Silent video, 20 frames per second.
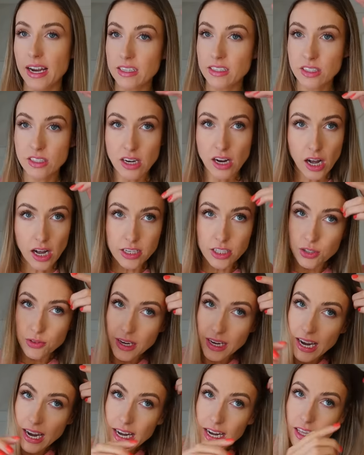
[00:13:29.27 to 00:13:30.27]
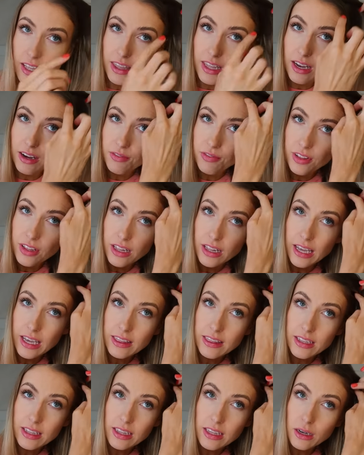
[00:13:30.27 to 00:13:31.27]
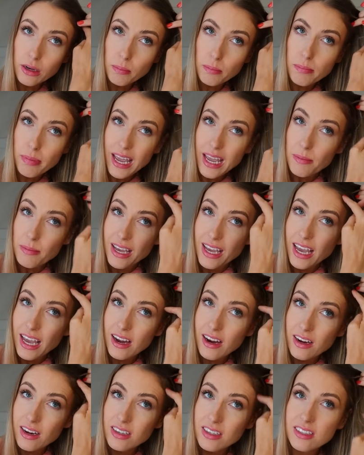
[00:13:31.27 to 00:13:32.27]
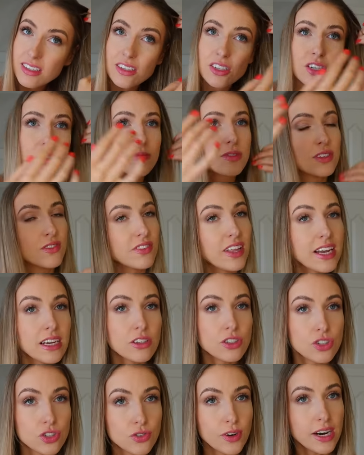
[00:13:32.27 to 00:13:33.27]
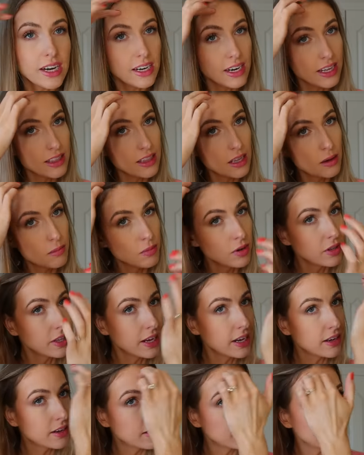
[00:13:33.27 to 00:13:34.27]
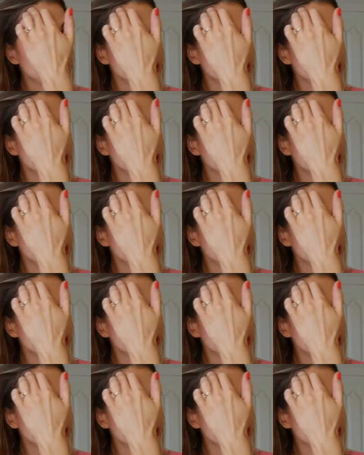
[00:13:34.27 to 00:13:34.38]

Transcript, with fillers: It's not doing anything for the like the little baby hairs in terms of like straightening them or like,